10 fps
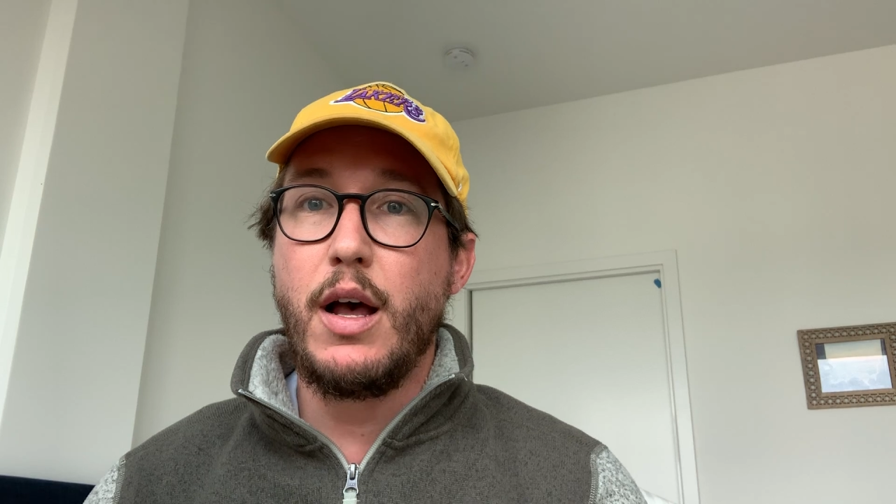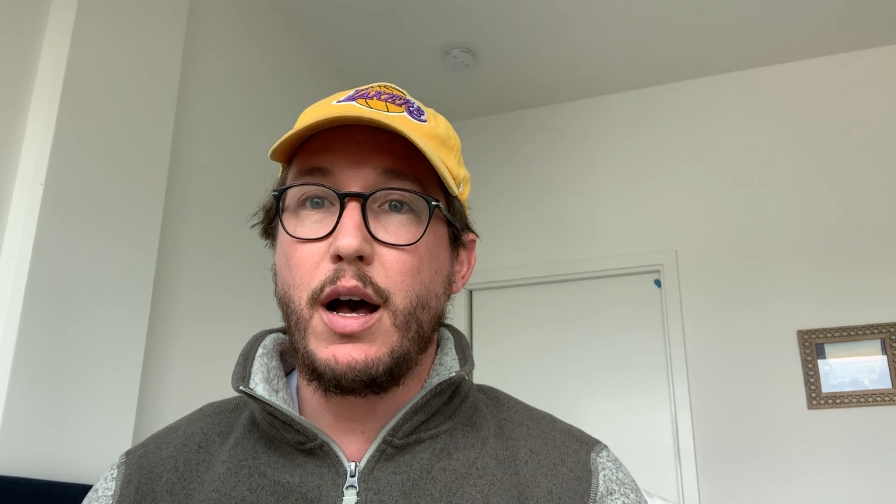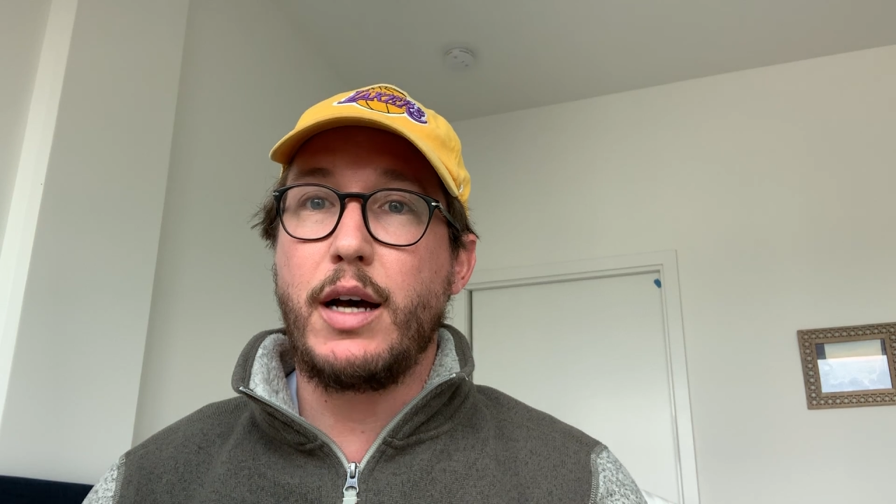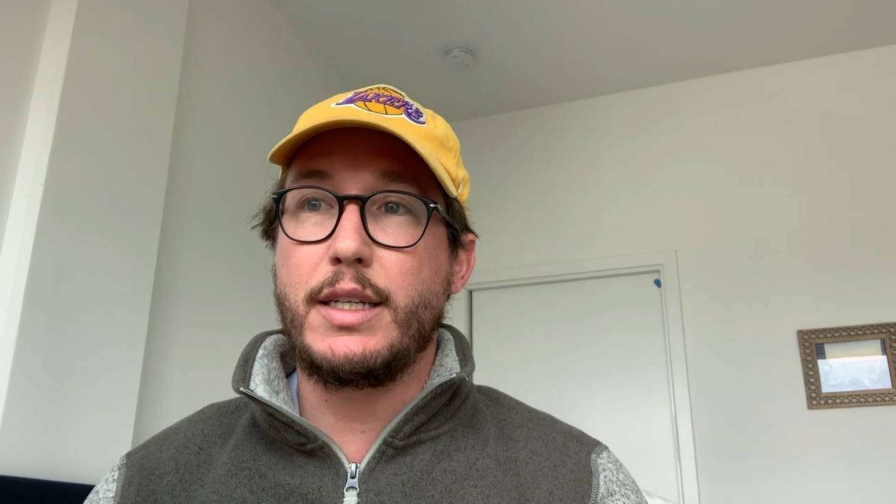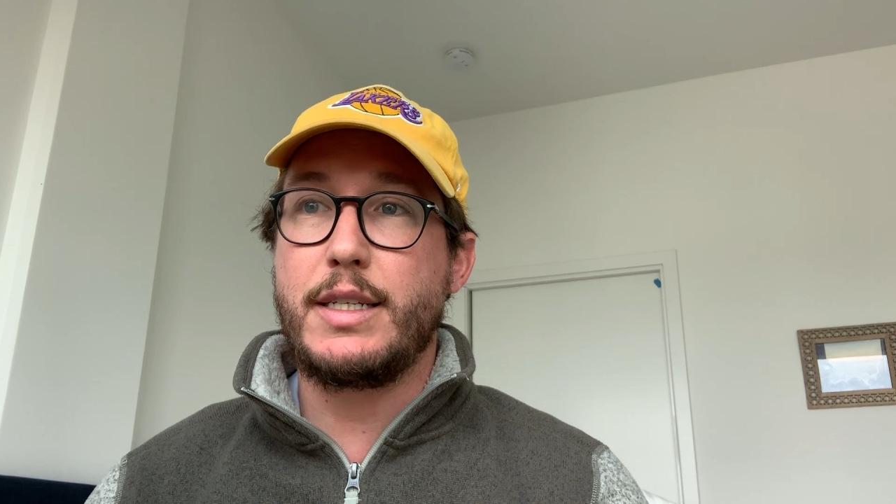
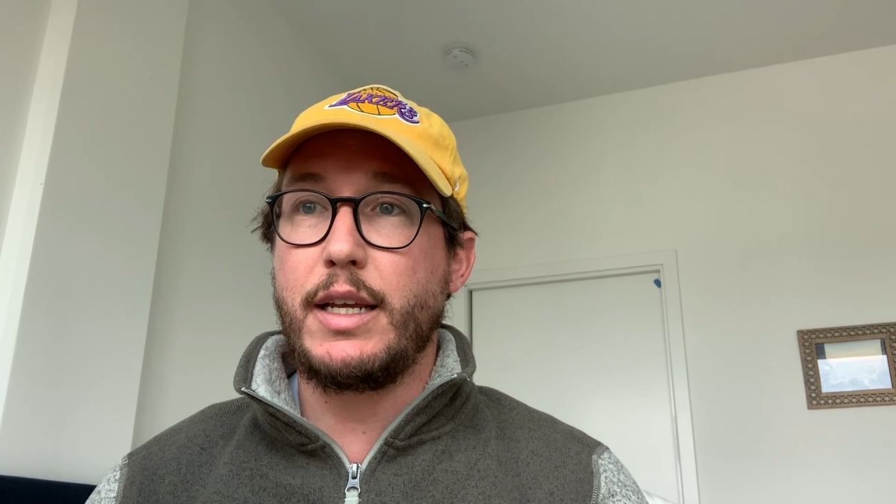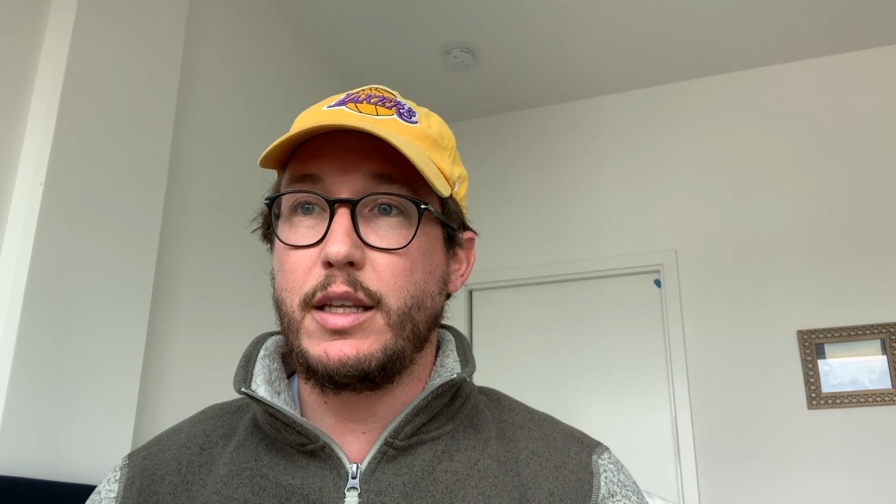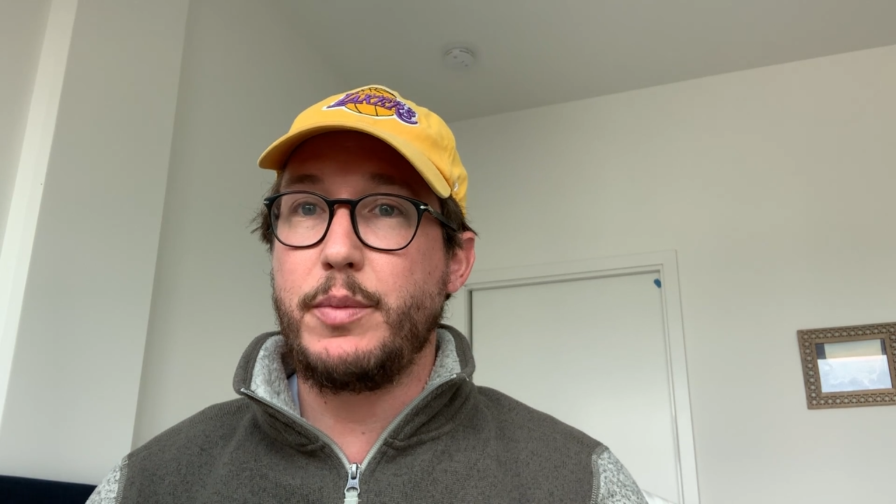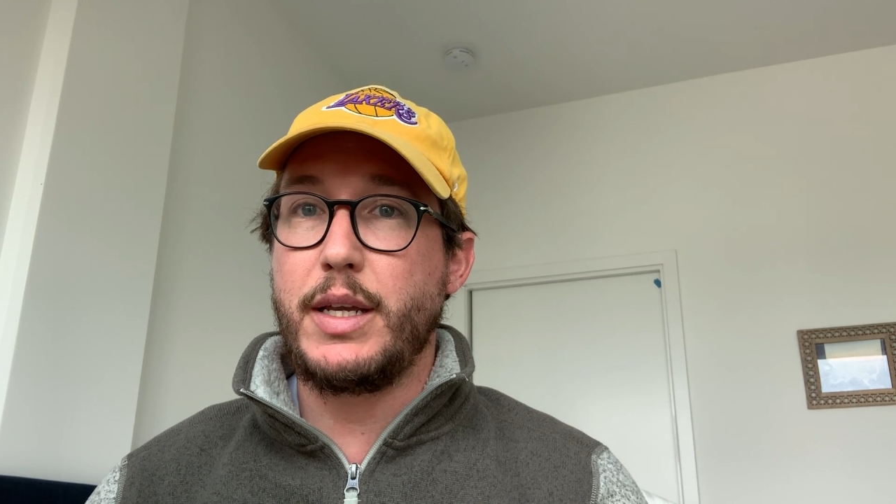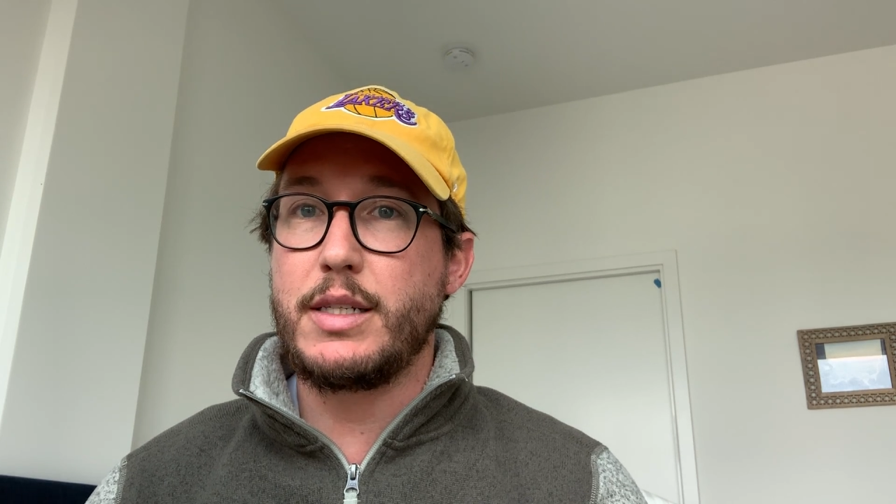on a
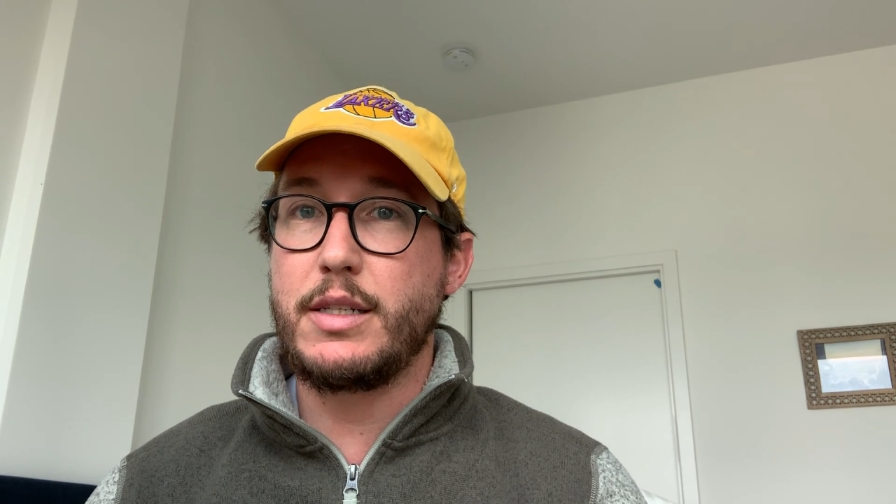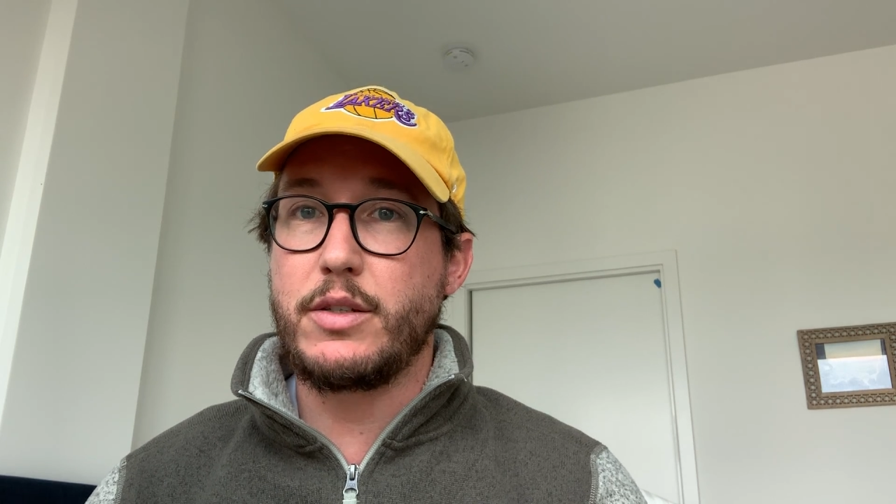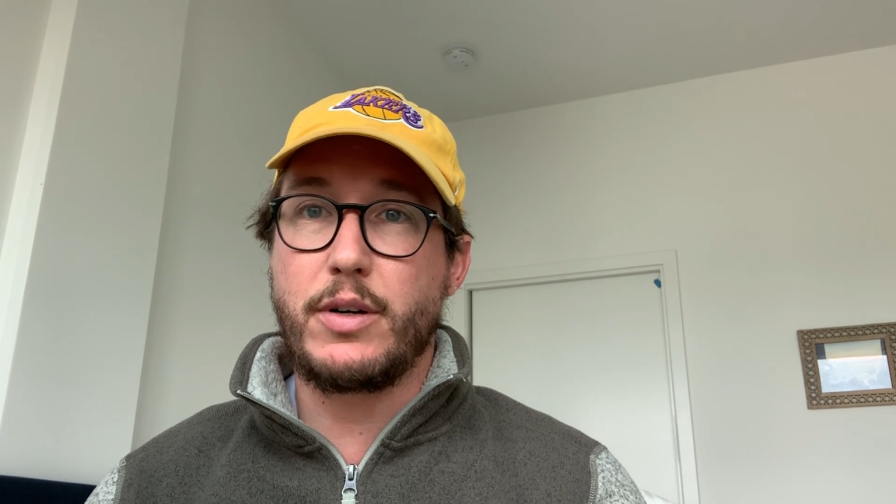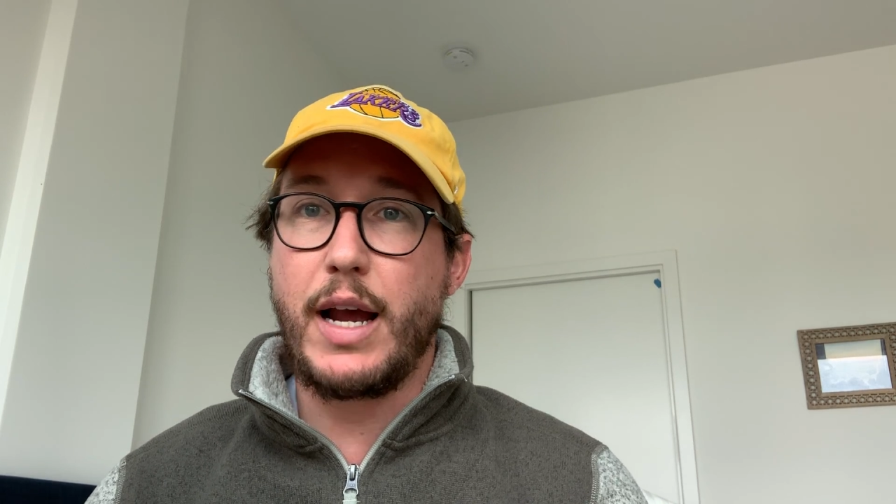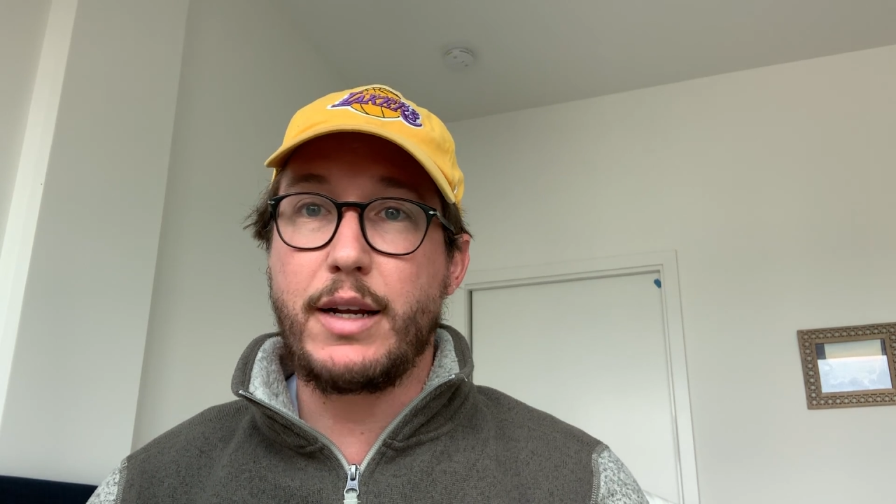daily basis
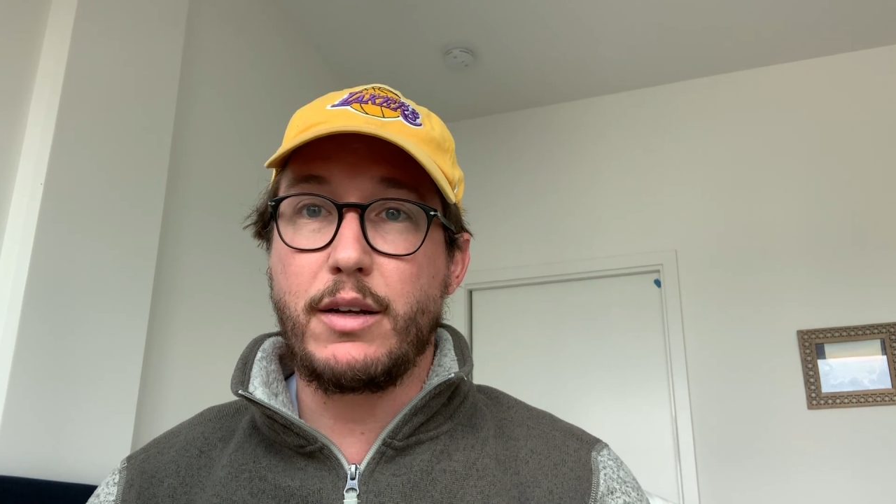or at